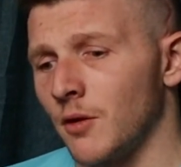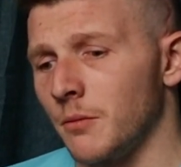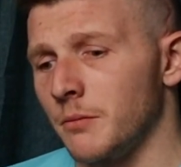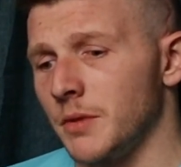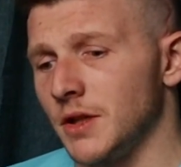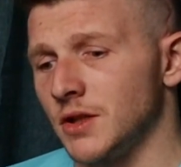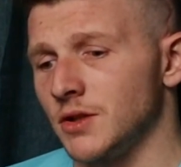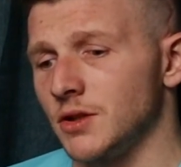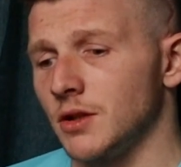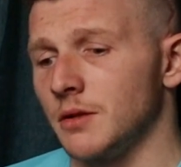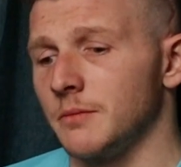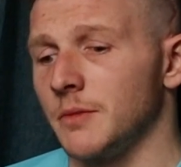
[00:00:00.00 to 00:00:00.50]

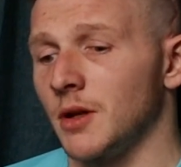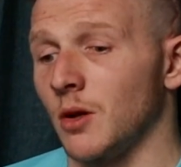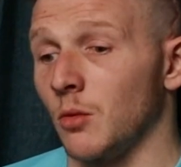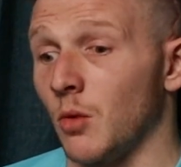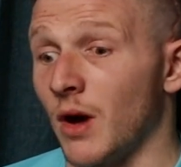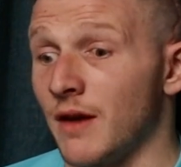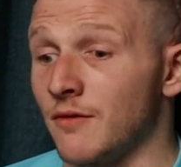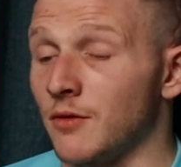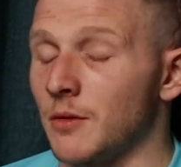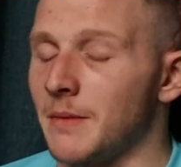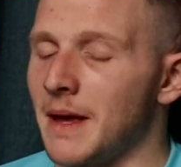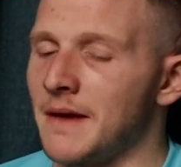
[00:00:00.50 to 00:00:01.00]
Bisham and
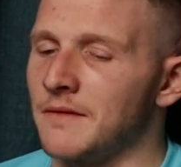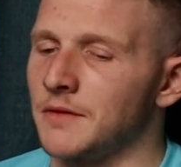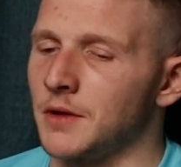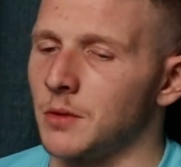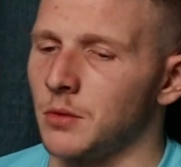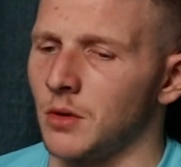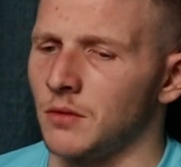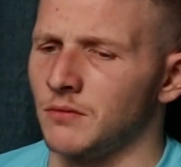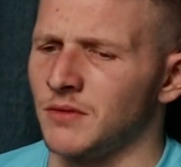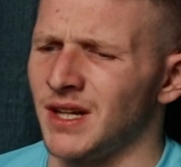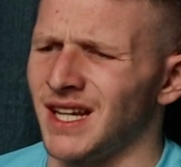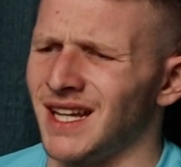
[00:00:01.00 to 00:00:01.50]
away from
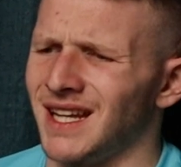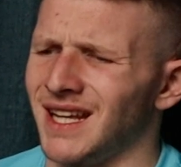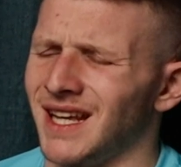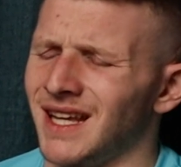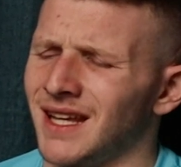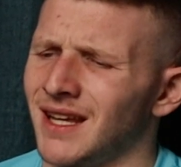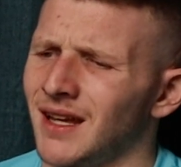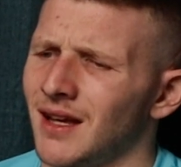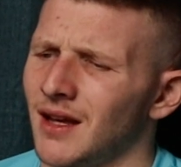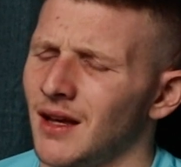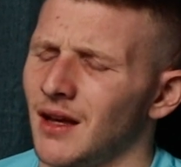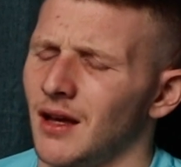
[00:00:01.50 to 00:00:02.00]
everyone
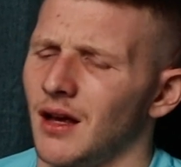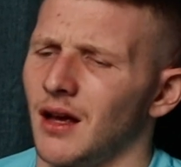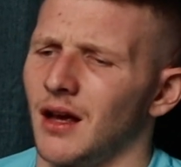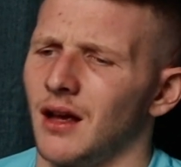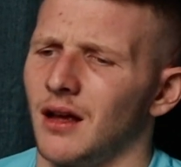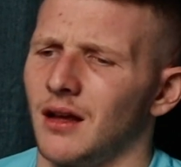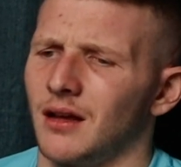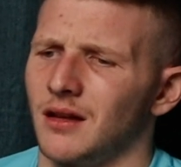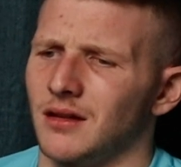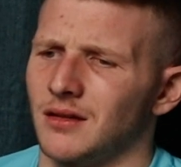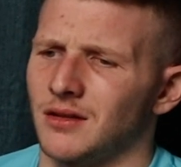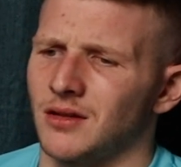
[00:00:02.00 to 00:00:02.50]
really,
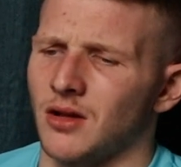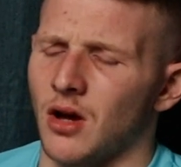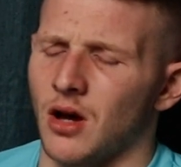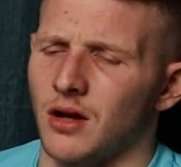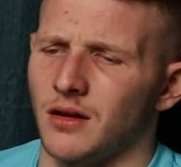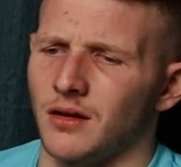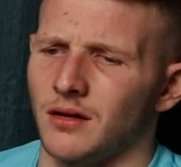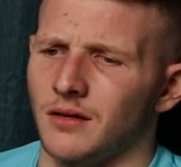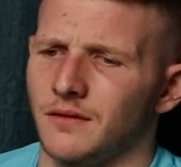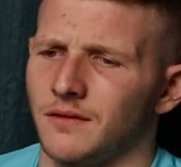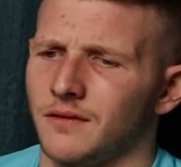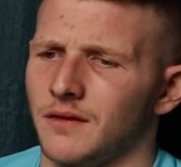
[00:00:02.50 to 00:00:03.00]

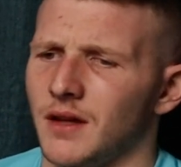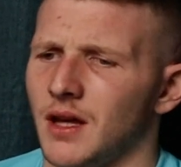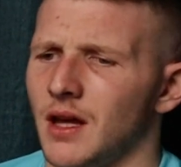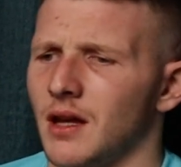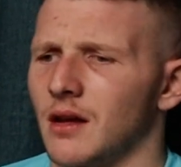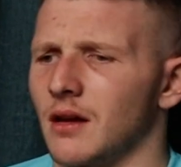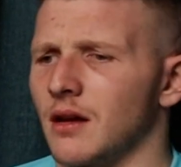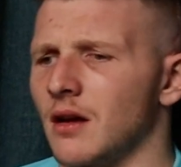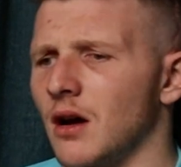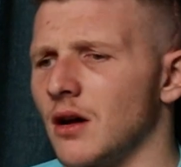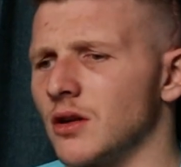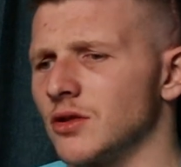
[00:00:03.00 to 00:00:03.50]
kind of
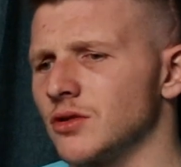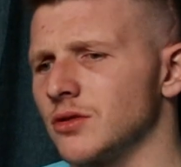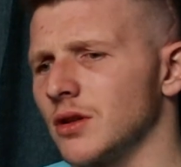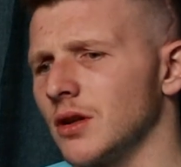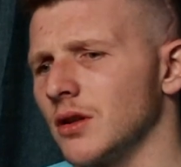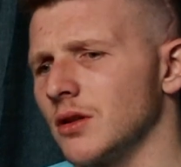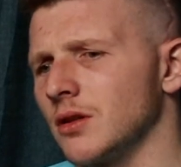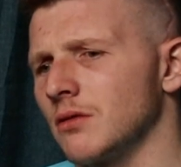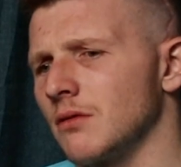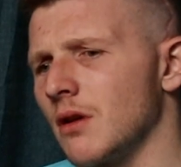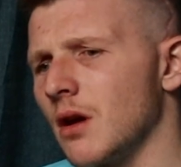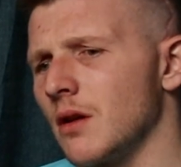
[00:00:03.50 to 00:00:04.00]
in a country
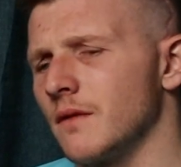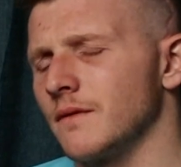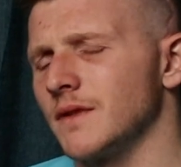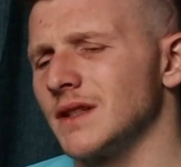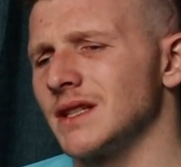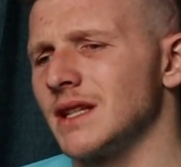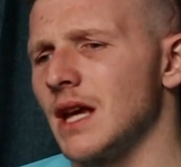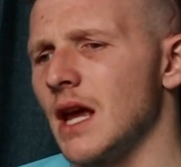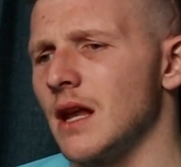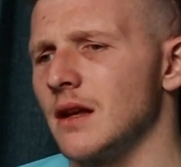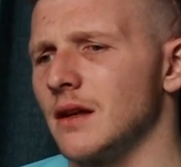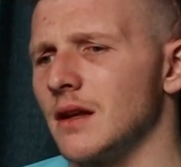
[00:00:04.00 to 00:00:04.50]
on your own for
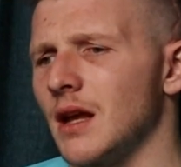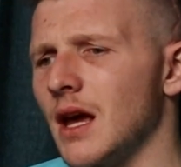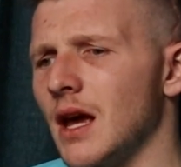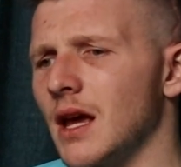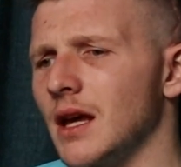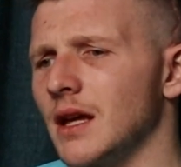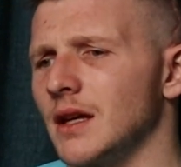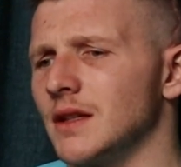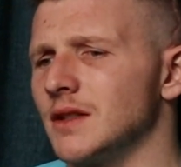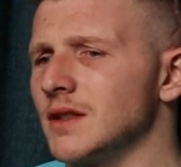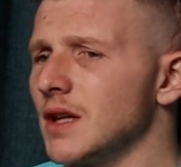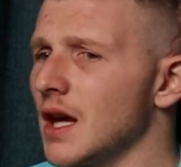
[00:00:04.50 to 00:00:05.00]
10
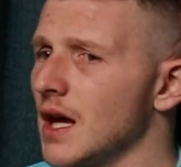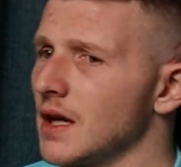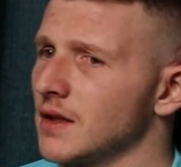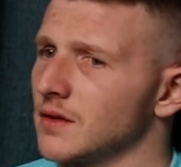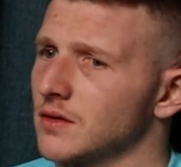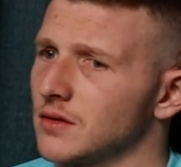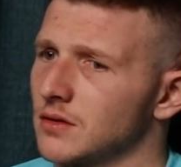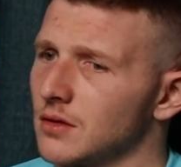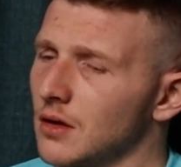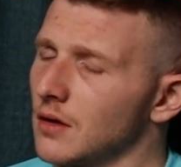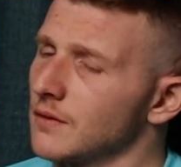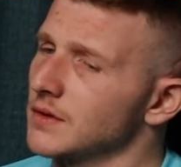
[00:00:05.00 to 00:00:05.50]
days.
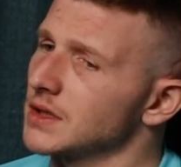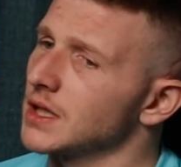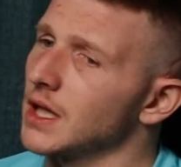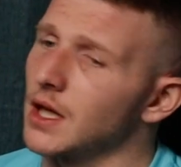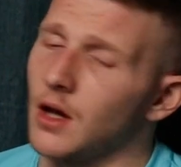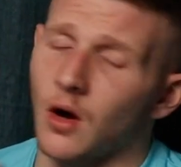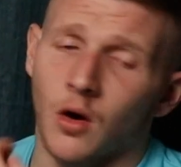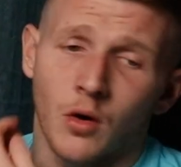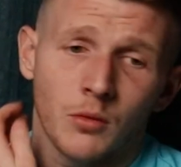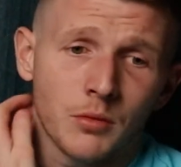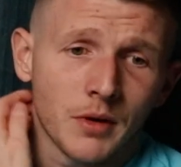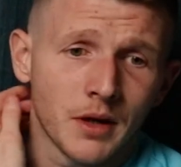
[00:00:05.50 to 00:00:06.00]
Yes, obviously
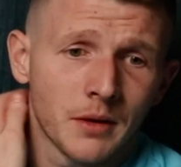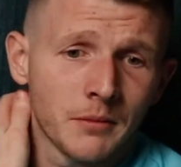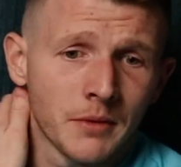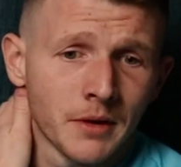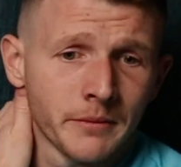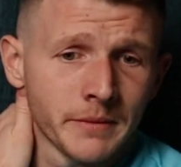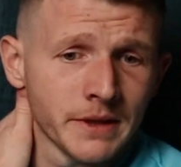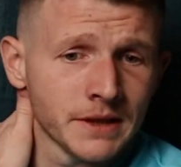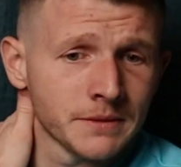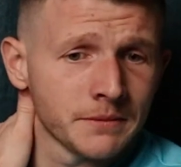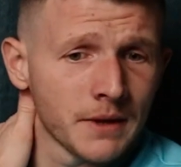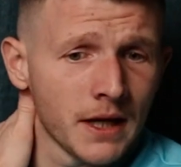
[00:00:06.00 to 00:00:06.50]
Albury, my
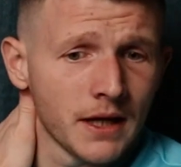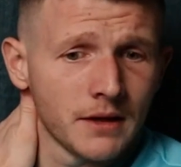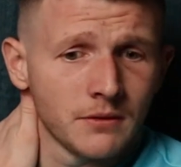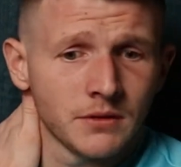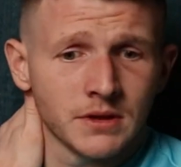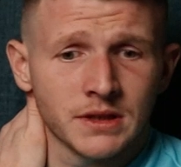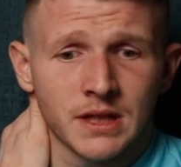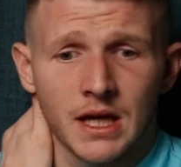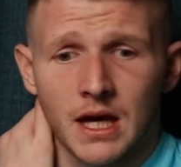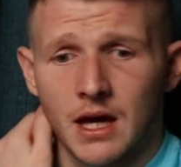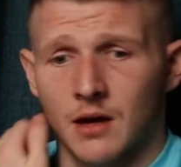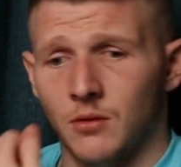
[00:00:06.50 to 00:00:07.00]
best mate,
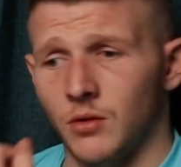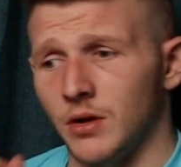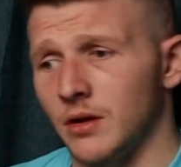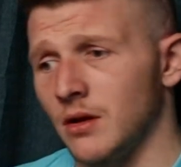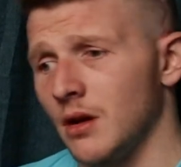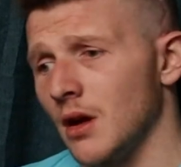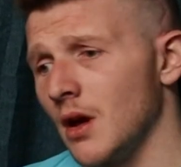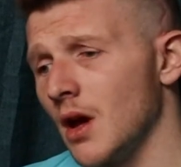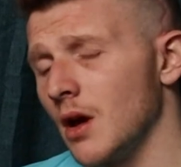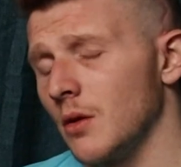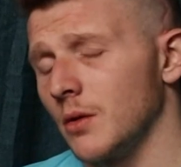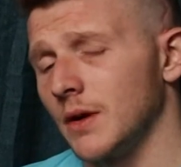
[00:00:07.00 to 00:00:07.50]
was there with
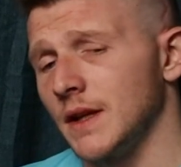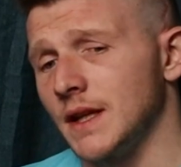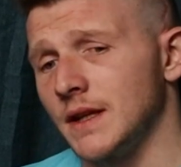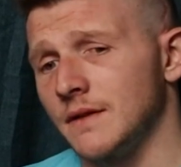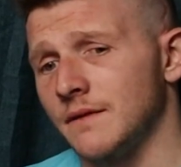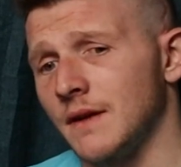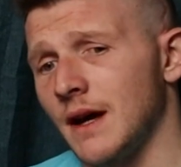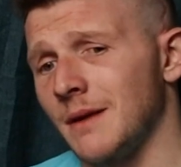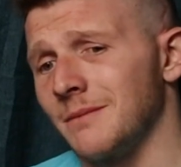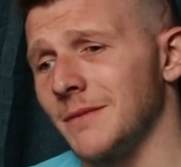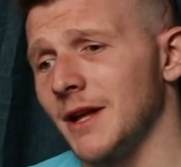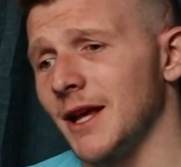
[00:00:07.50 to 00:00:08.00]
his
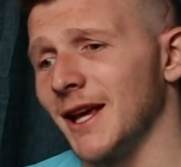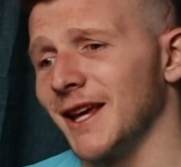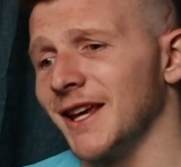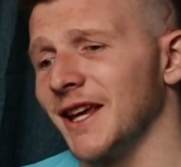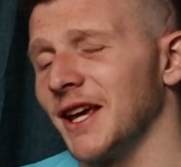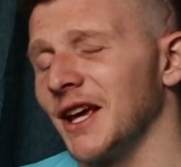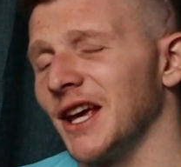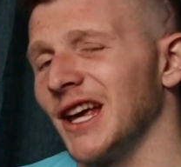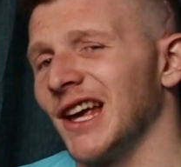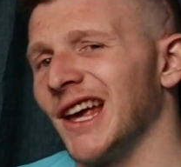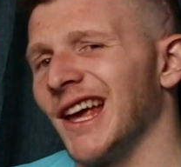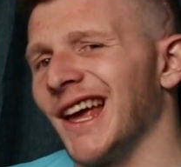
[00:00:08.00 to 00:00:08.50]
family.
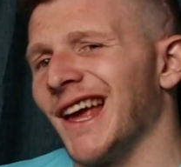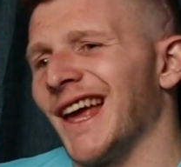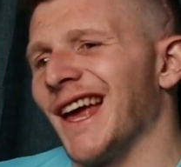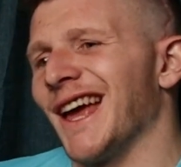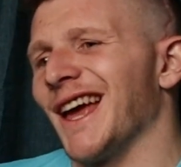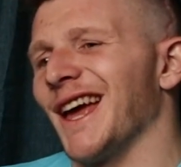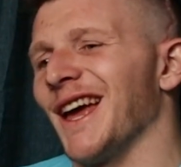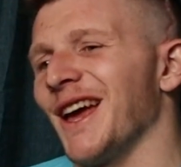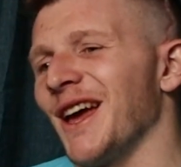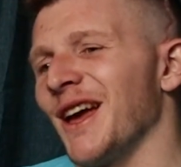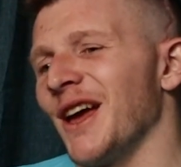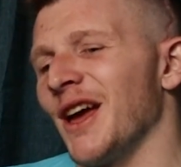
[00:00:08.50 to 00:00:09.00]

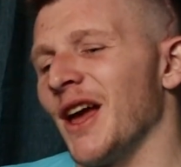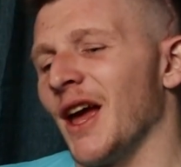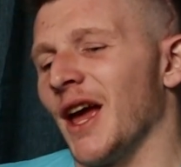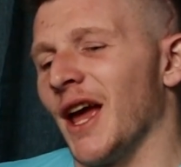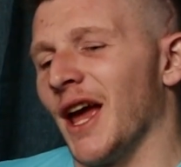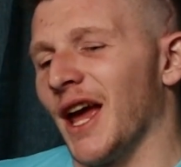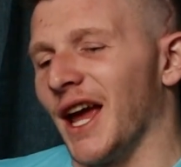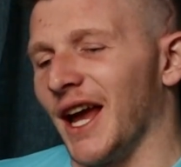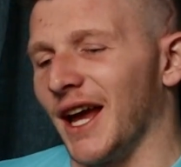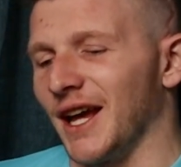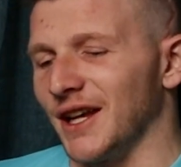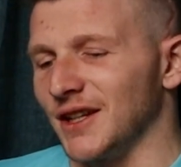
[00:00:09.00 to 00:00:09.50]

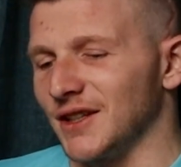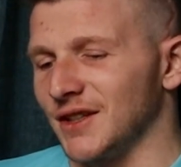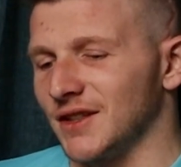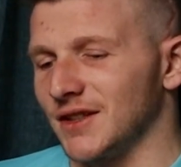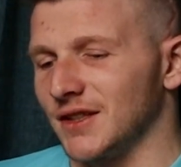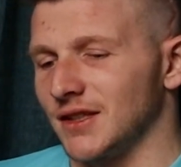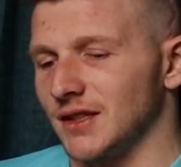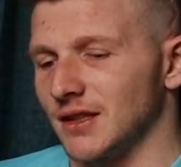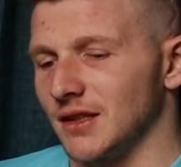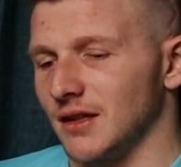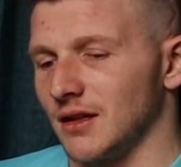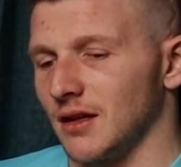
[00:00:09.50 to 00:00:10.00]

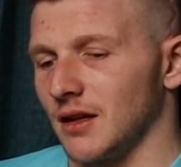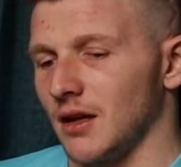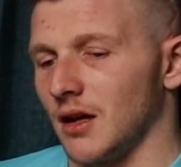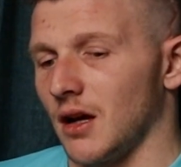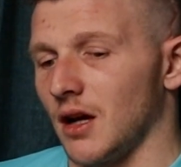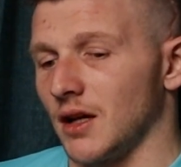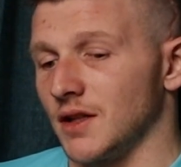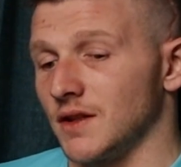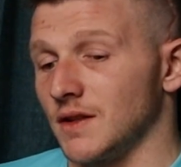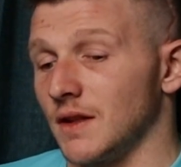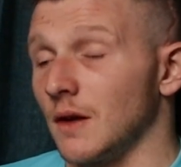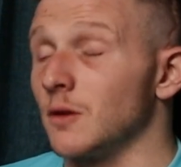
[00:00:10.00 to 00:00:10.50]

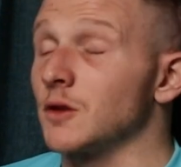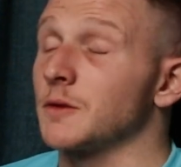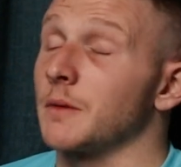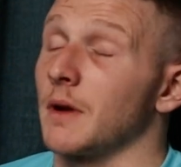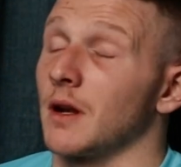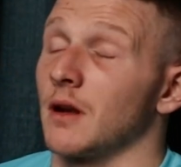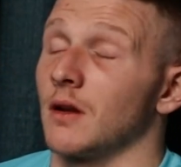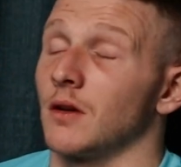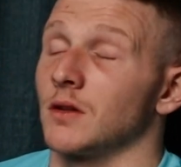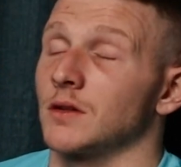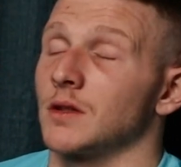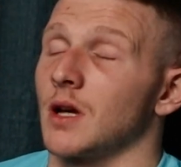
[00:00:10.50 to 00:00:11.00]
I still
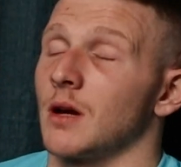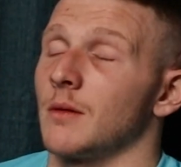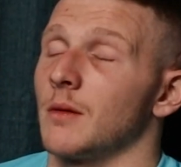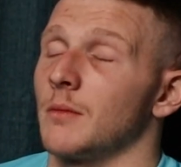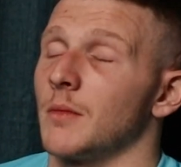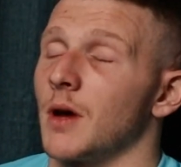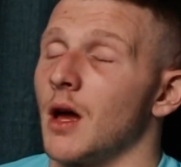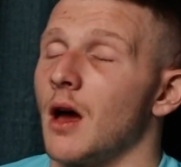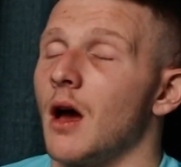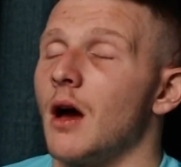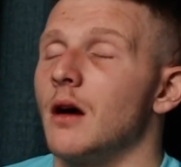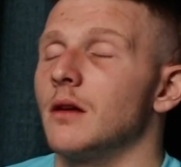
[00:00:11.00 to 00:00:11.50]
spent a lot of time on
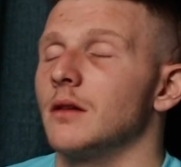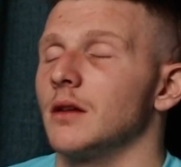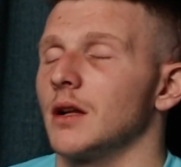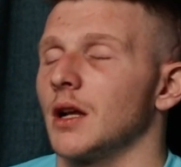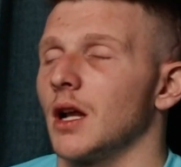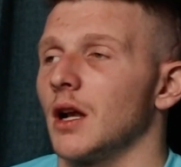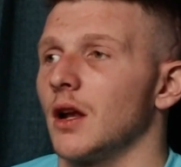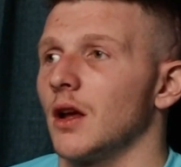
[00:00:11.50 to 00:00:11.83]
my own, and I